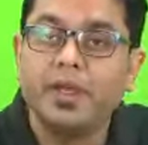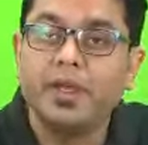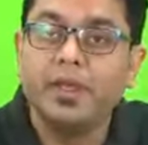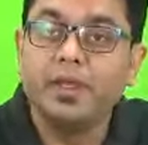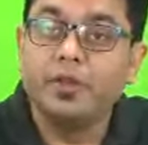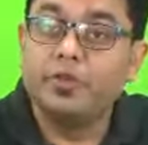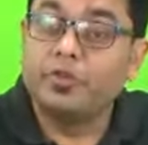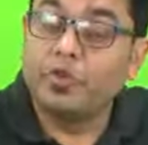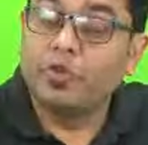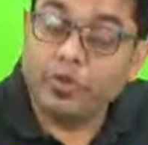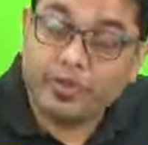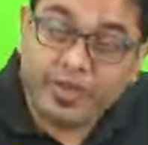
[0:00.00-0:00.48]

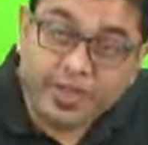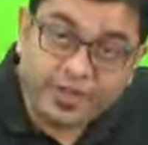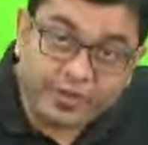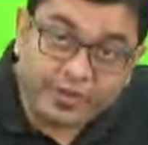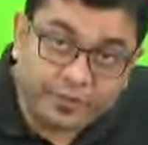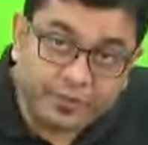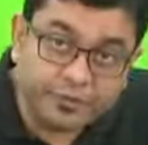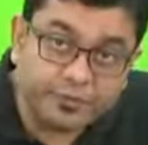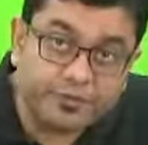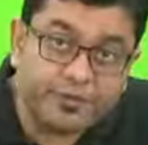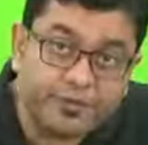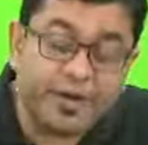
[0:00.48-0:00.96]
So this
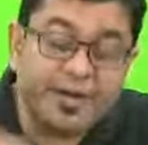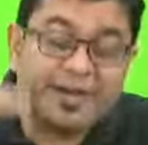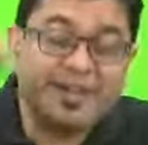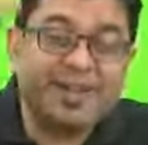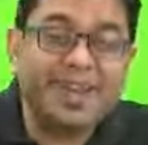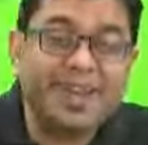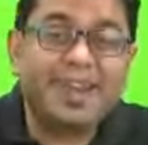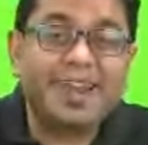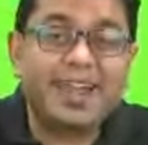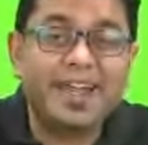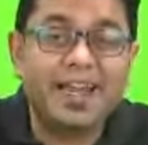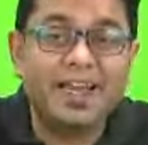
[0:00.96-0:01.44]

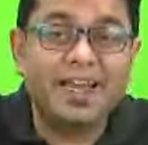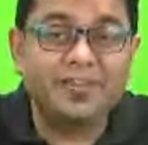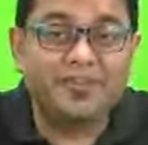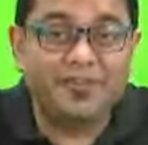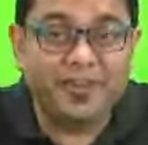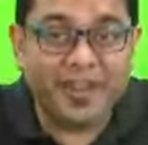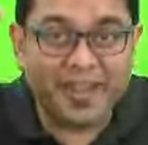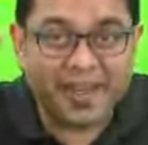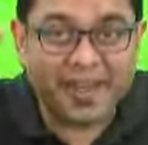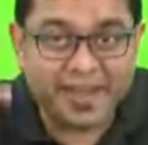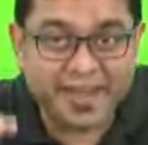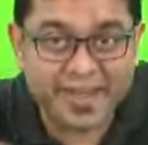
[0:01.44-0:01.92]
vertical
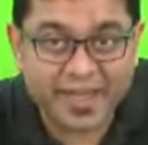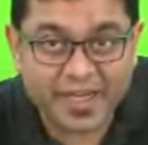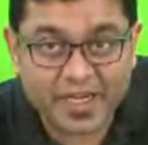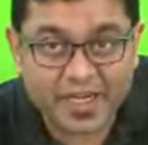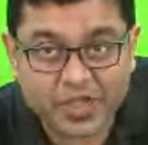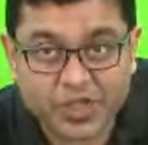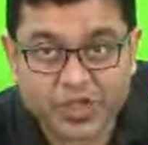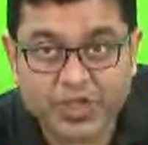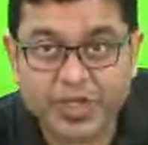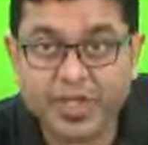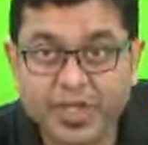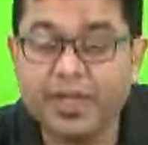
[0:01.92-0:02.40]

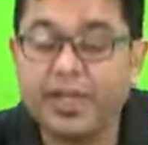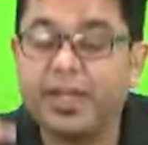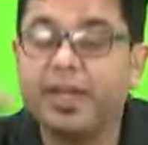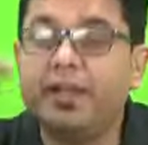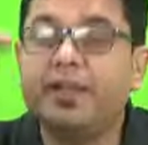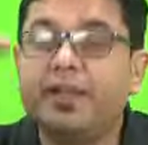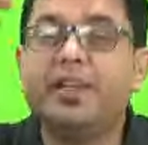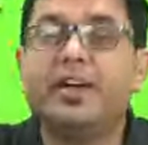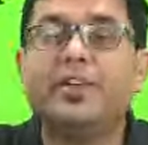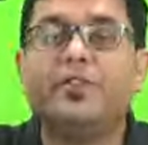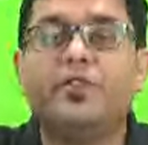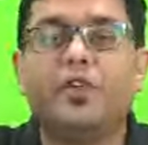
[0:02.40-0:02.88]
variation in
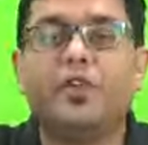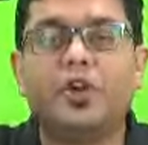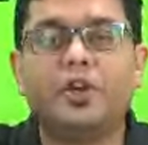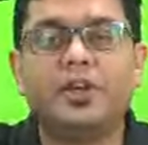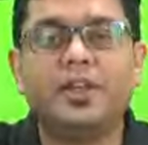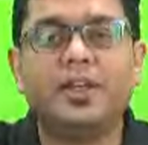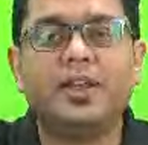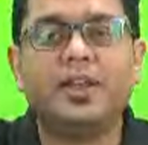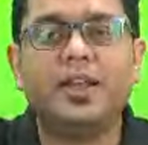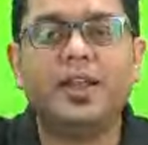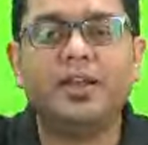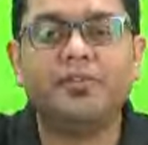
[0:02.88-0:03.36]
the
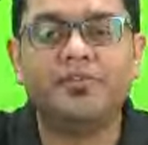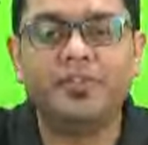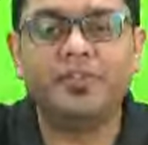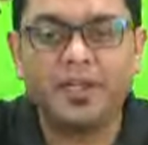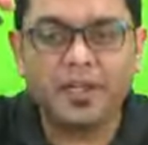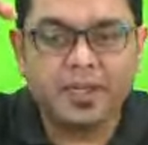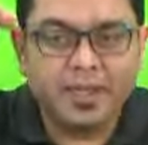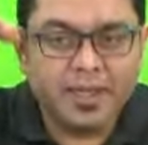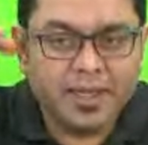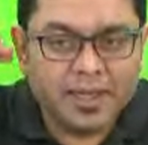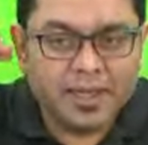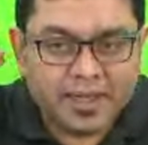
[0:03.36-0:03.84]
water level,
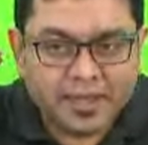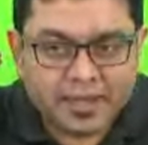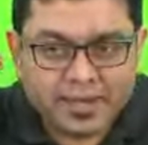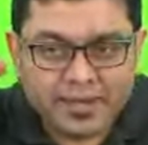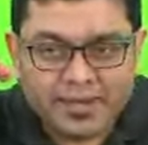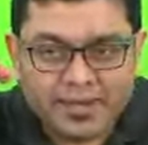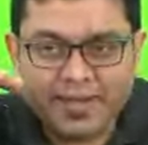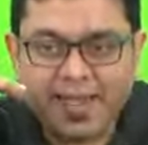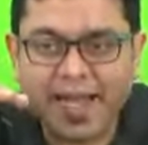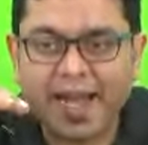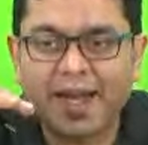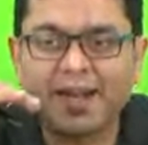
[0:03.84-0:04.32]

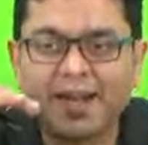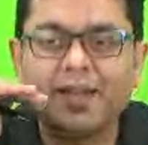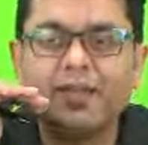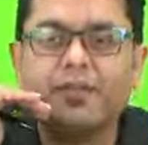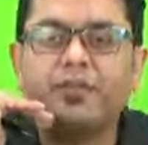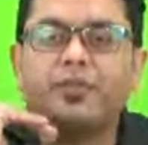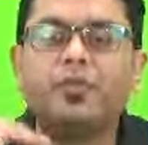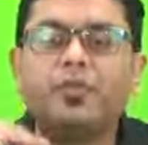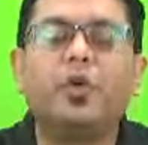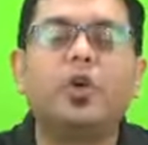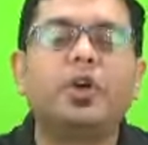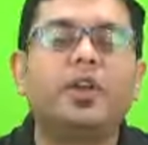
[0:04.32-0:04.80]
that is
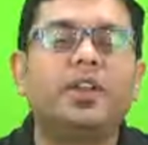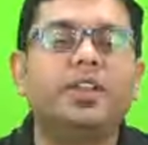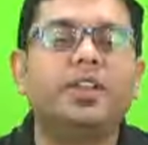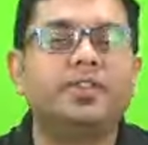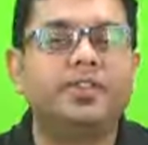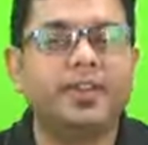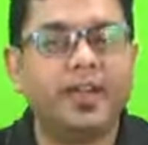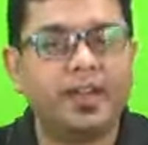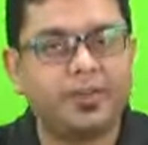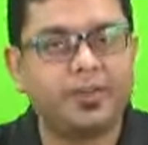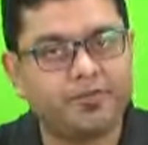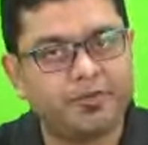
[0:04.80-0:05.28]
what is
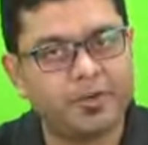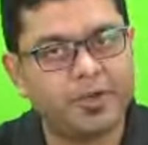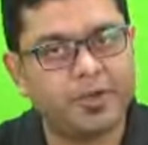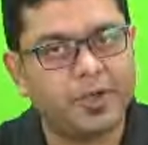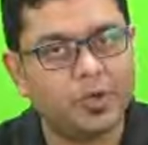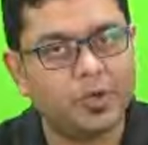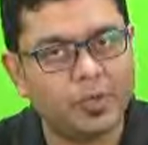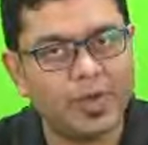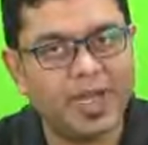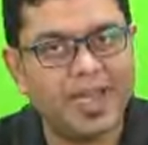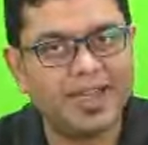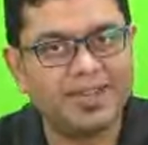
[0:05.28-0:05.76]
referred
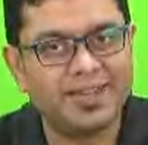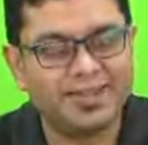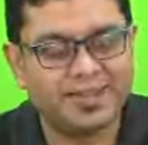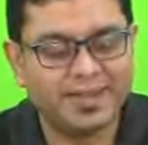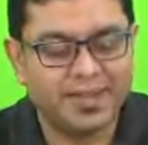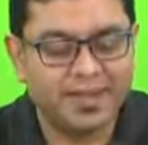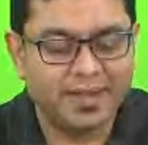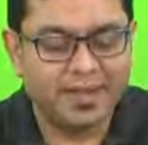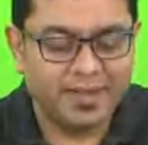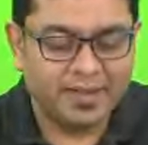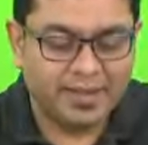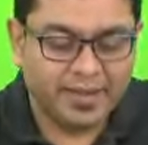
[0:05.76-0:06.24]
to as
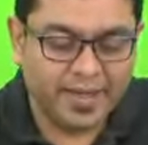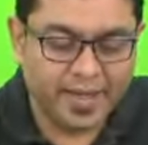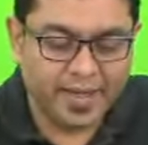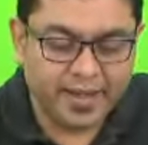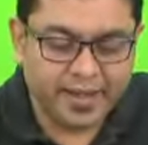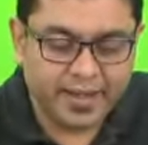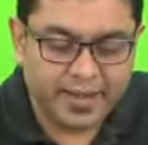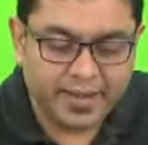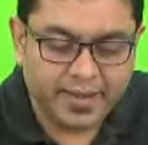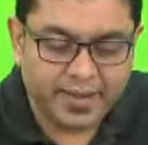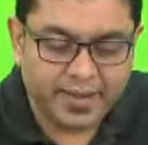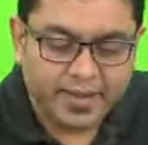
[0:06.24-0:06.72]

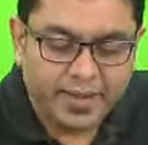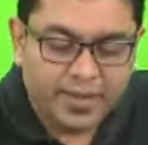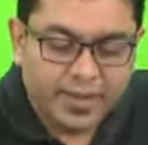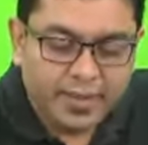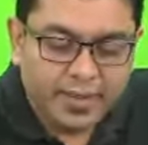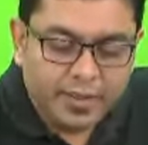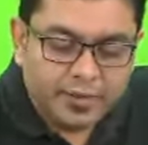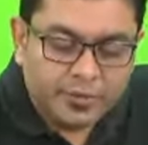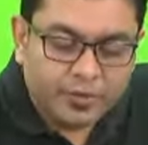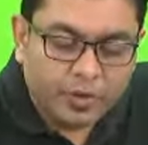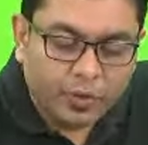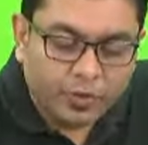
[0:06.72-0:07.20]
tide.
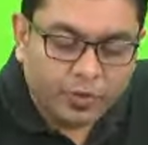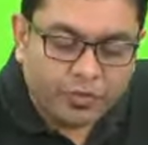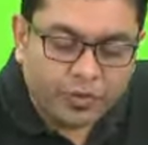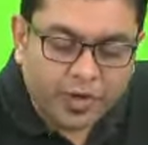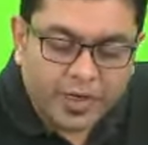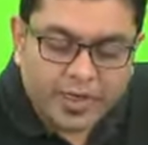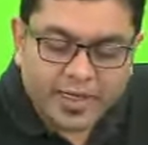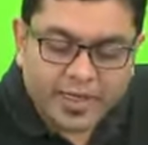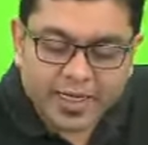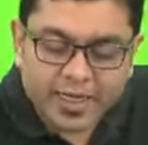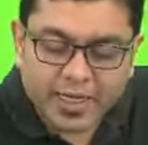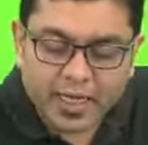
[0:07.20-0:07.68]
So
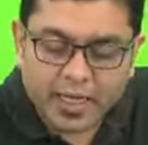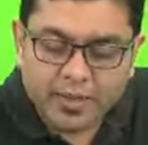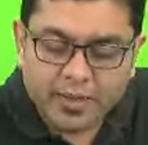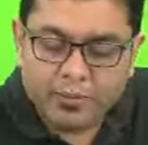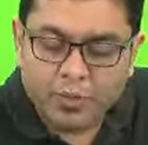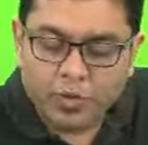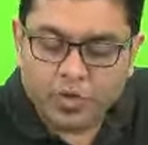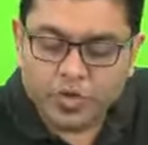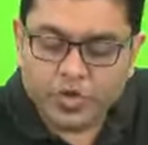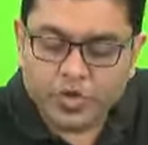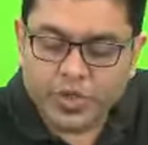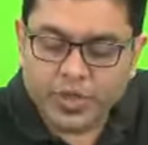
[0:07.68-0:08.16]
vertical
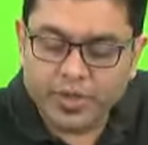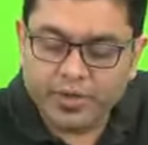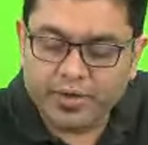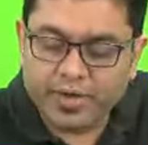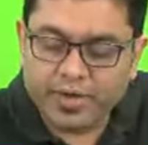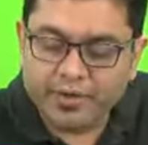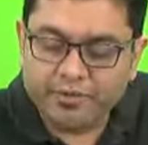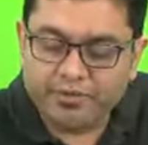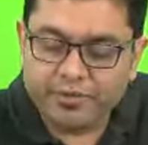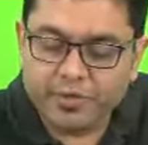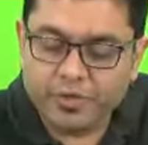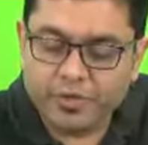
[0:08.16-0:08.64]
motion
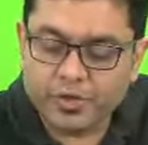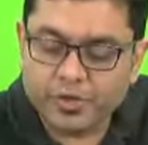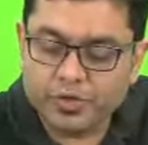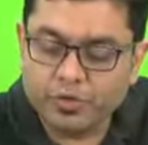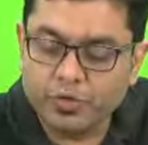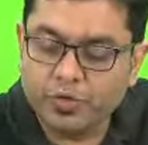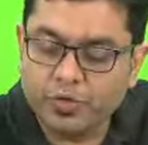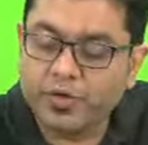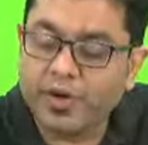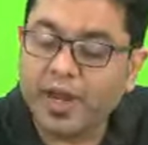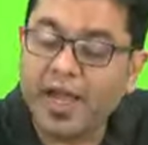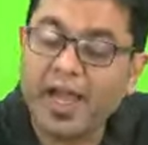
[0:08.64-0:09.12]
refers to
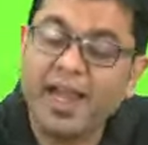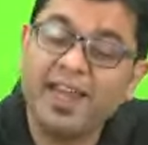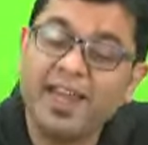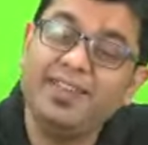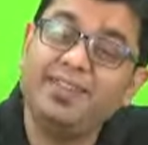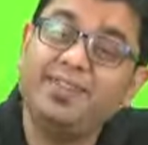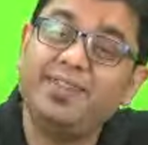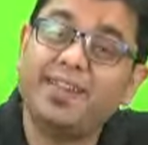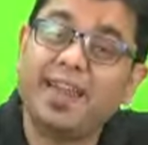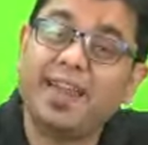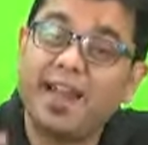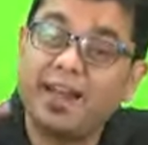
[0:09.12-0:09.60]

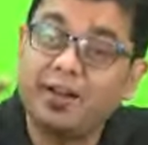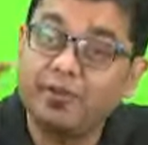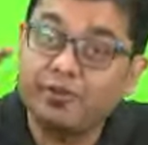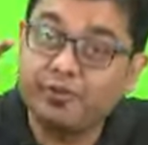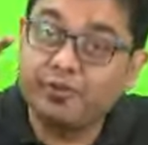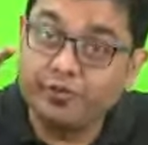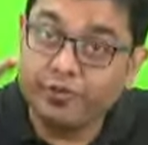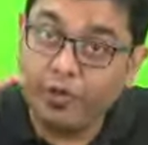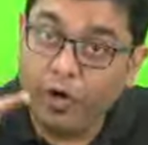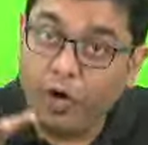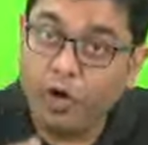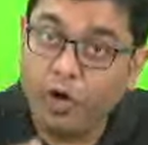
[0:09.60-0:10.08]
rise and
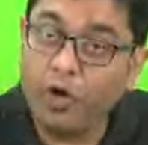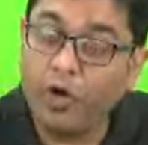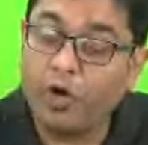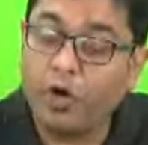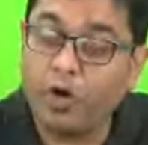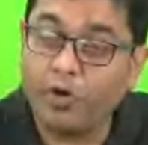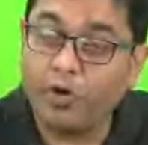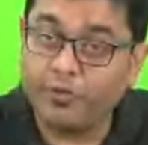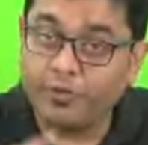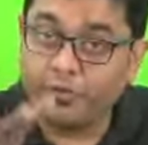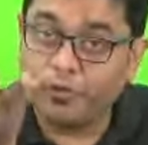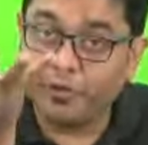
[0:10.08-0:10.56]
fall
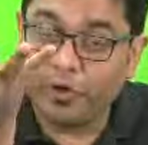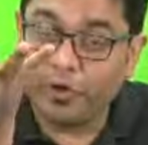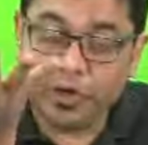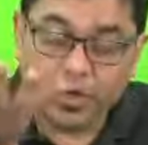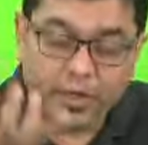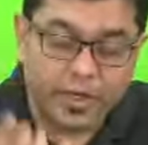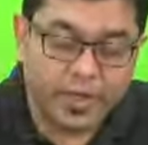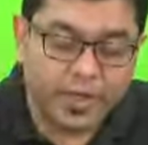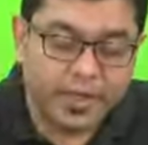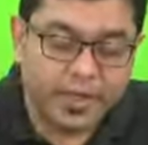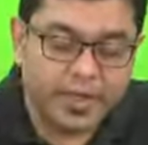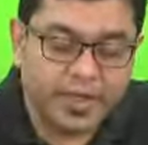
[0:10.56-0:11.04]
of
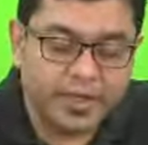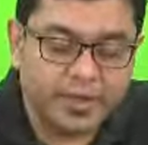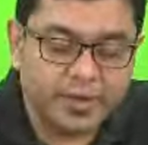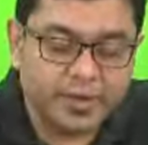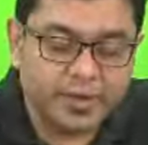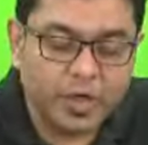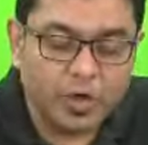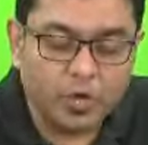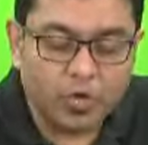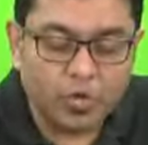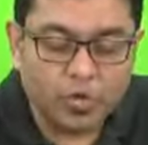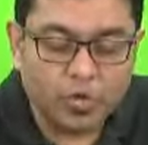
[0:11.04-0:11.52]
water in
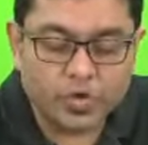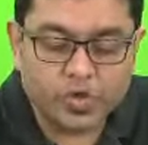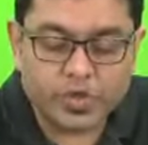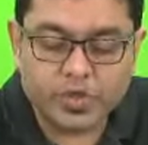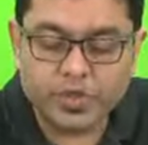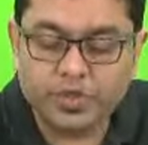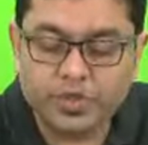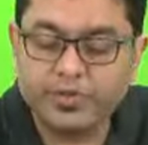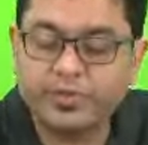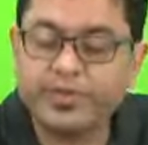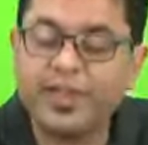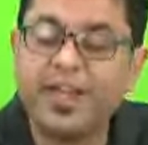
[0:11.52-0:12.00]
the
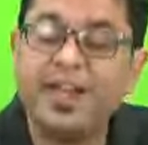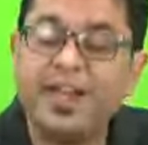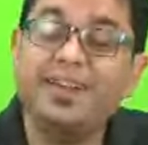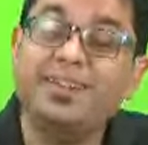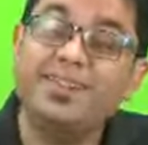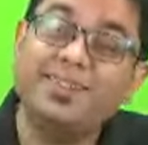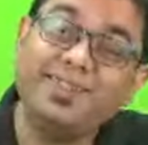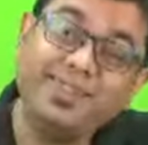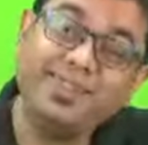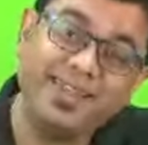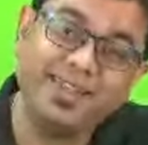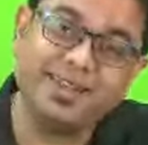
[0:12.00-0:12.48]
oceans and
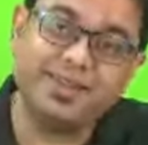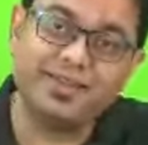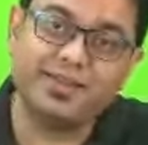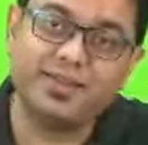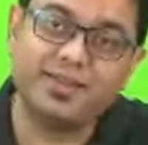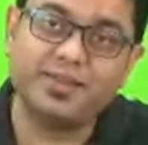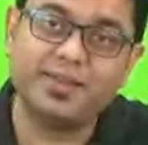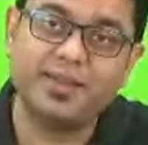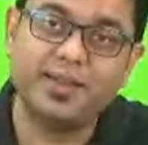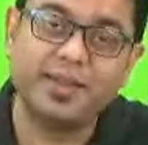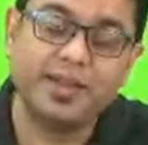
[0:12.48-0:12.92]
seas.